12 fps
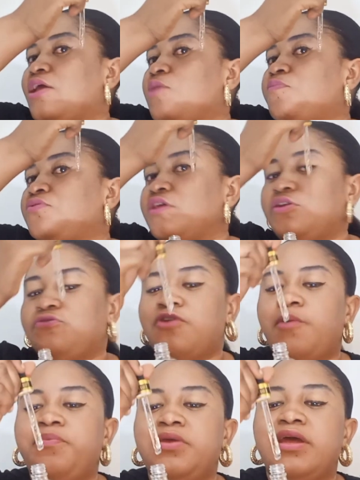and you put a
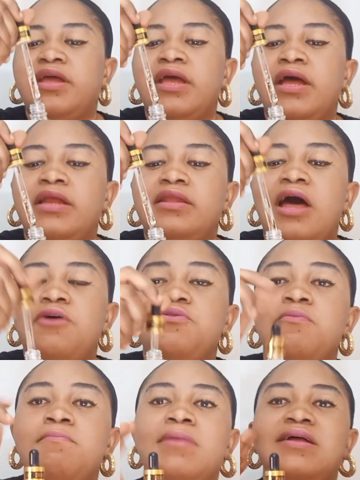drop here.
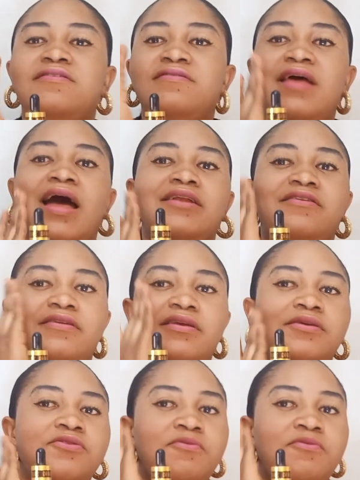Now, you massage